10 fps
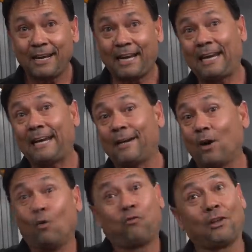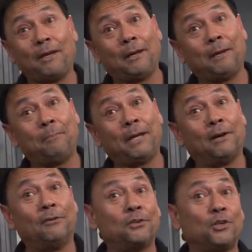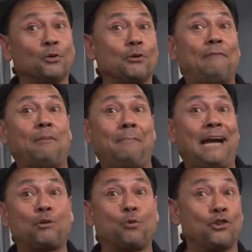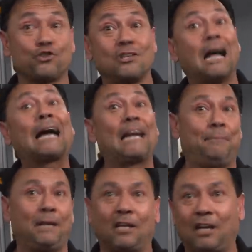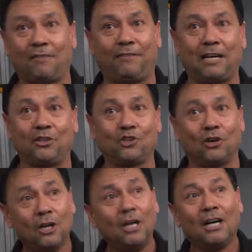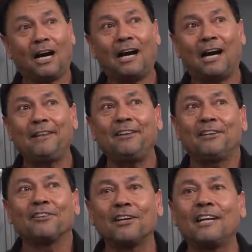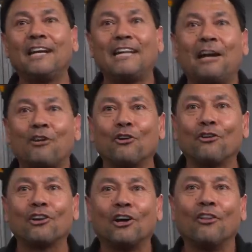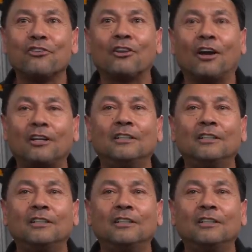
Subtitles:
and hopefully be able to ref a match where there's not going to be a lot of fouls. So I think they're going to get down and dirty on this thing.